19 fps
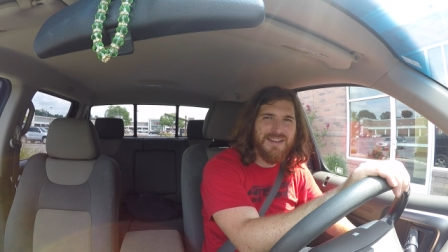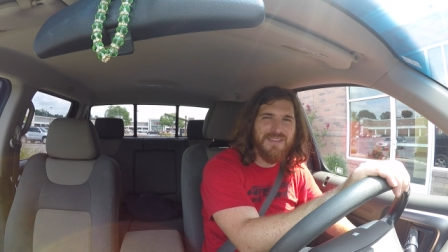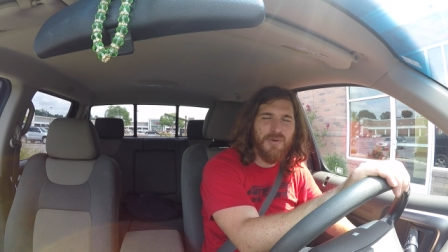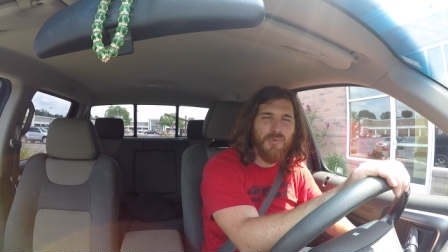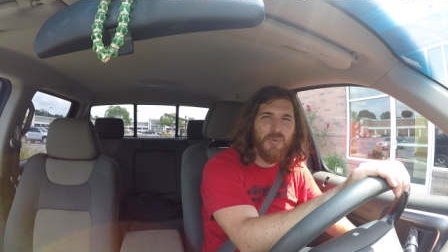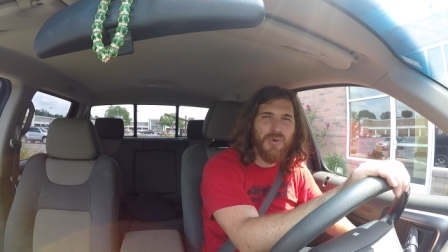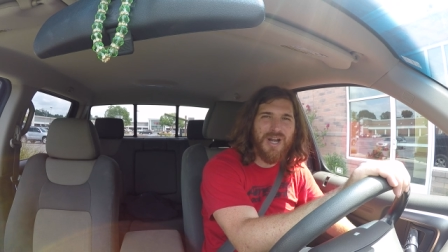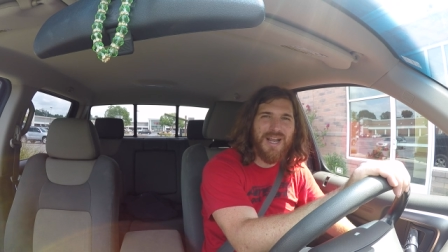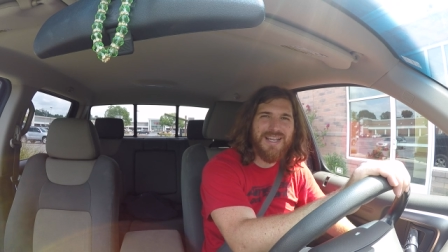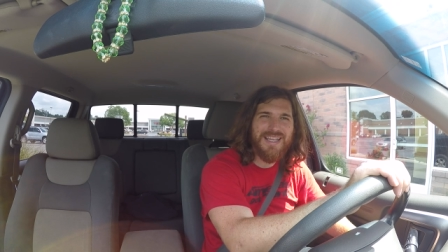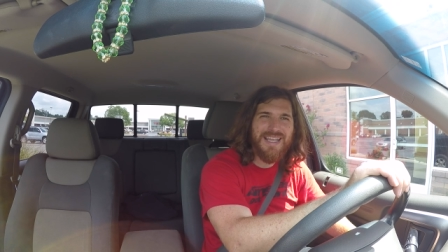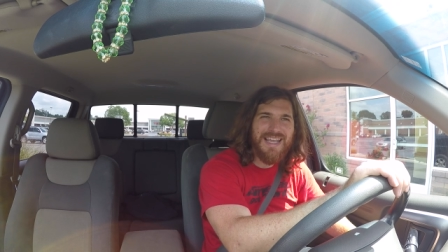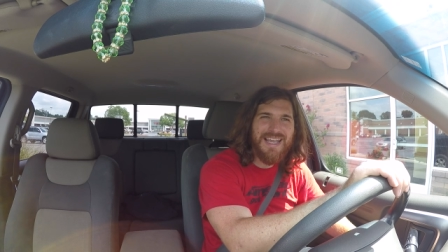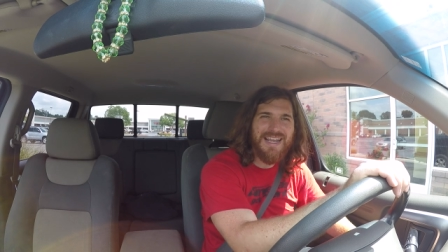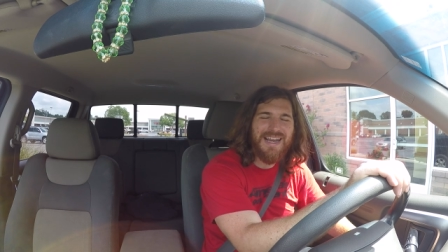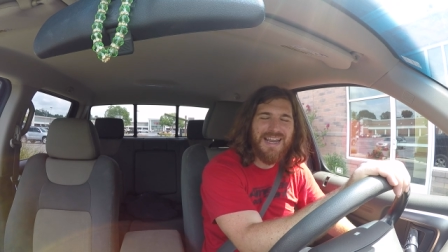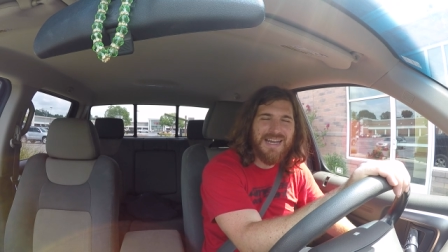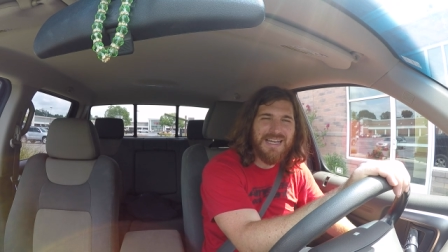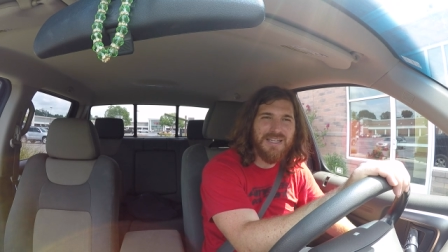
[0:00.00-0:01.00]
and then when I
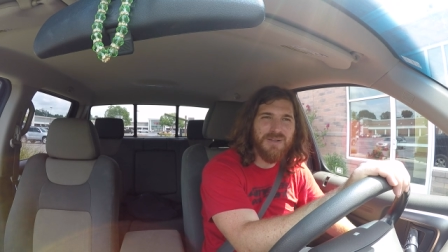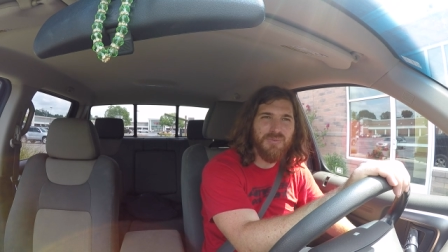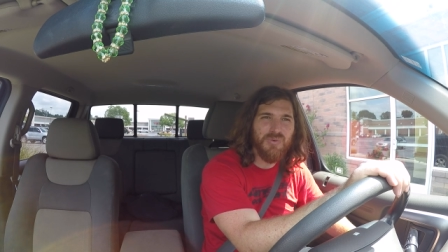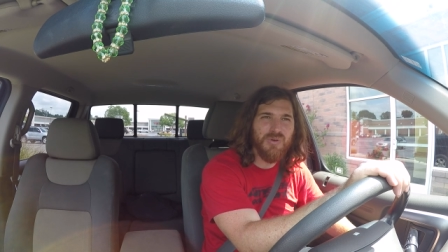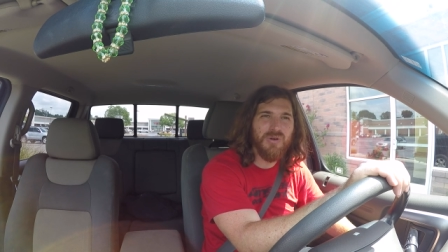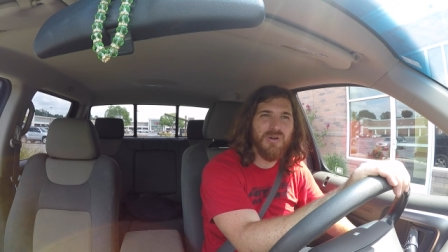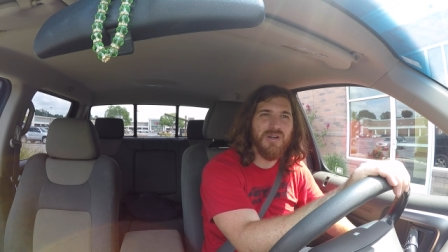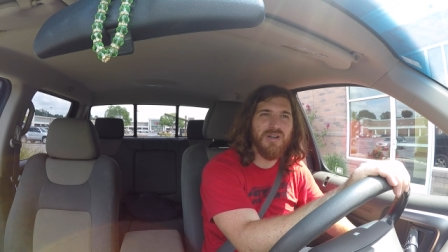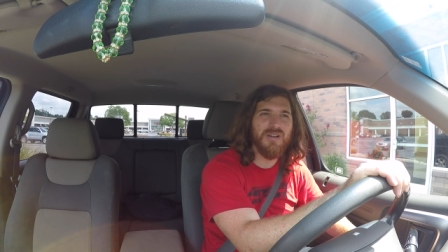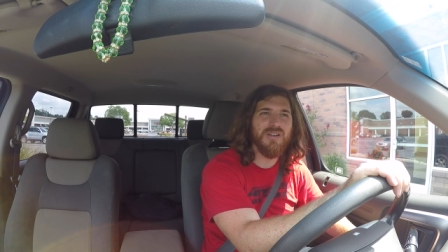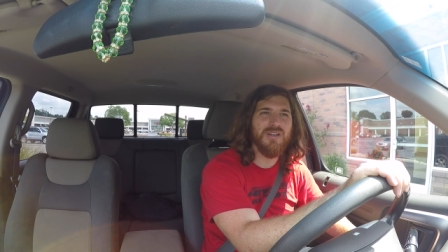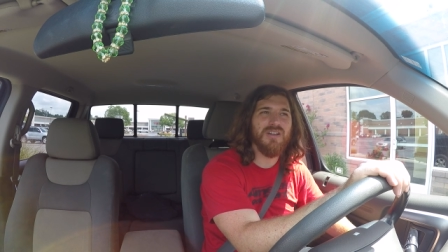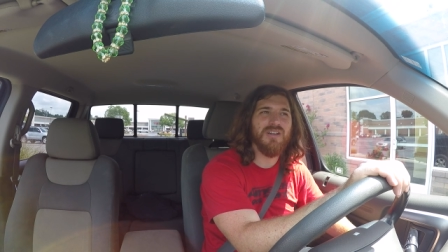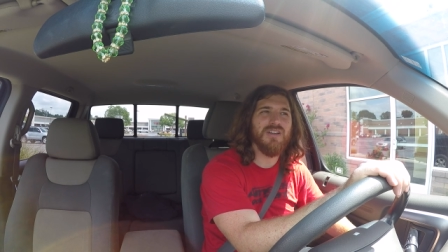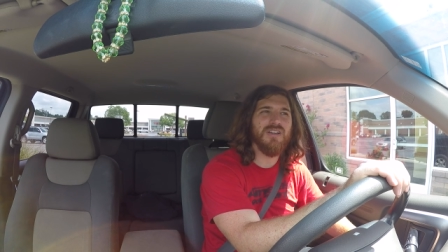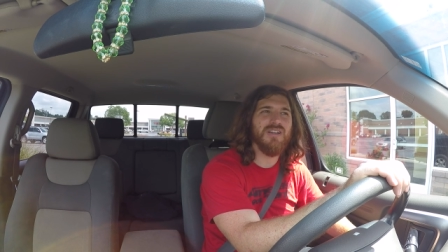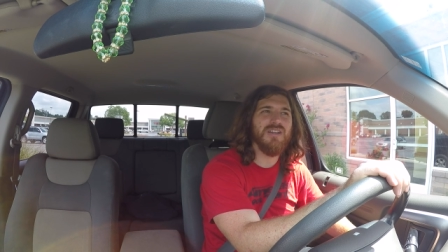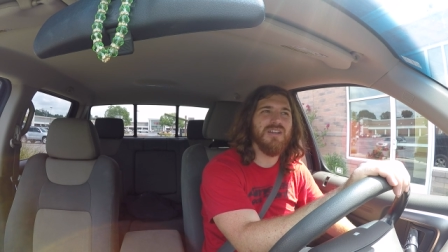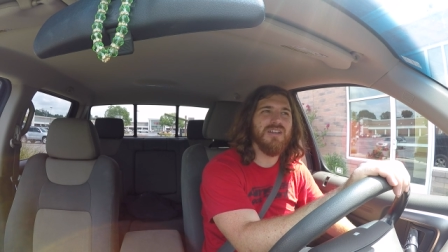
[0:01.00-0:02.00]
can't anymore,
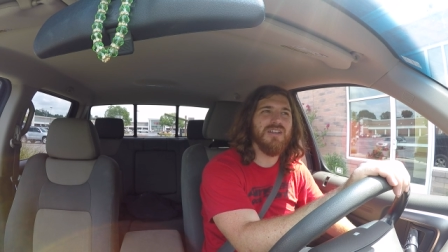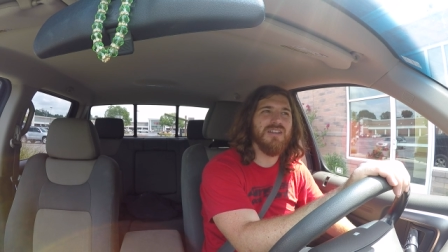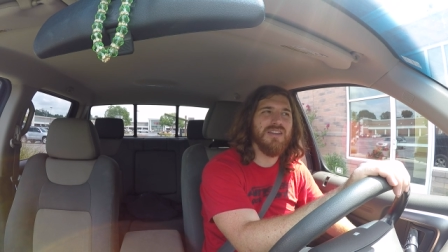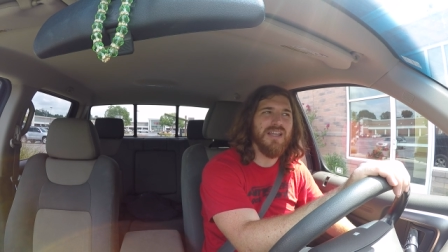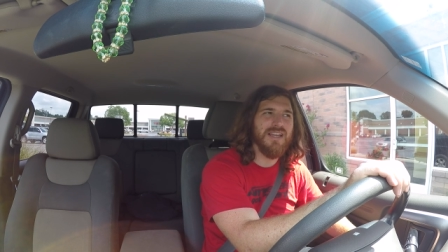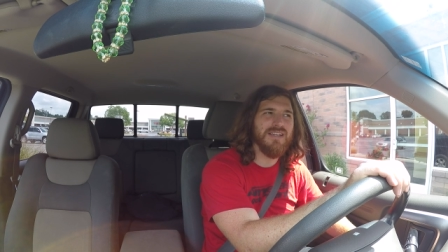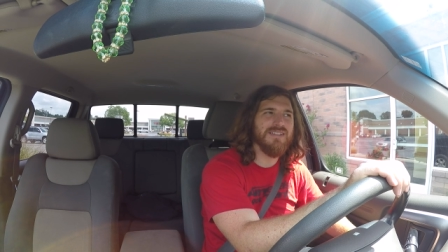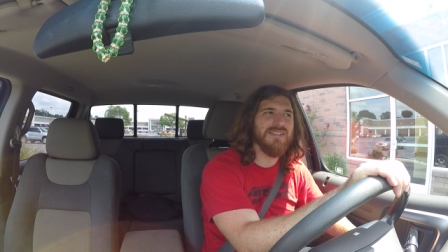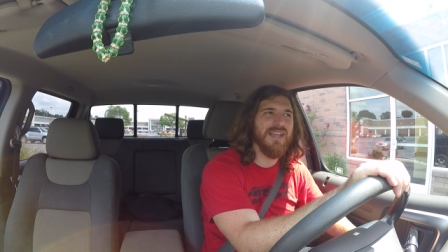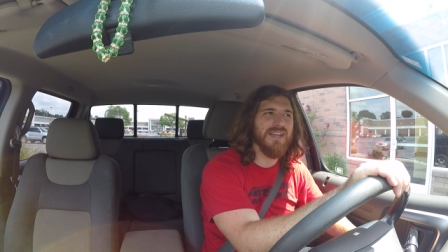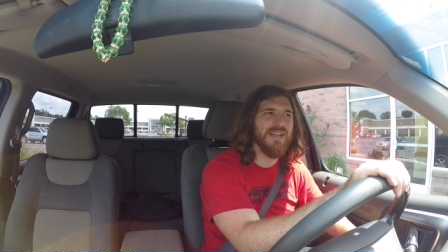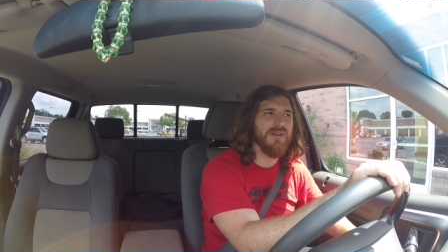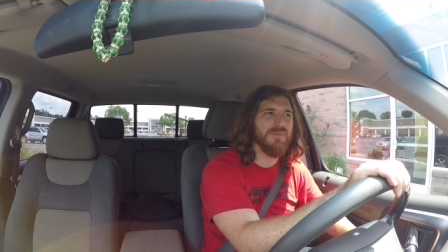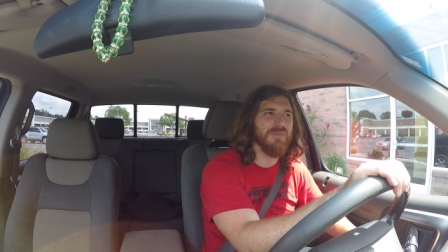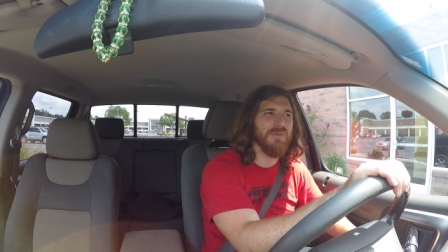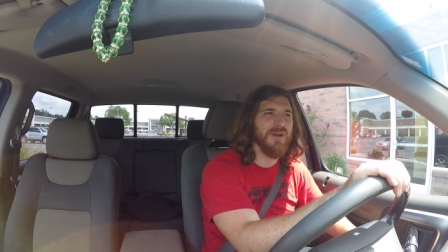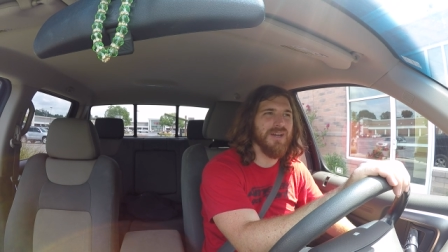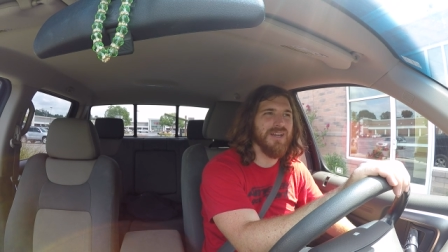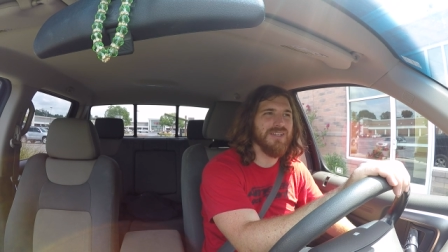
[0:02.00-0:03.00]
then take
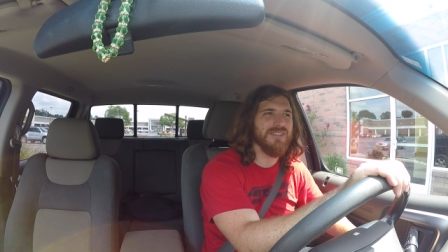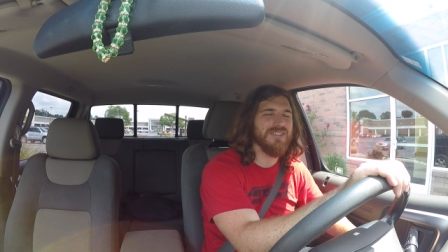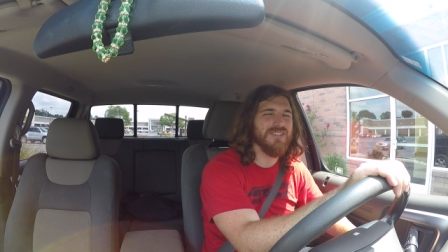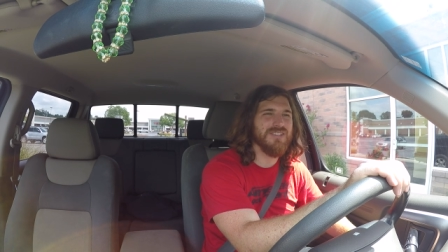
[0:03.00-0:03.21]
a break.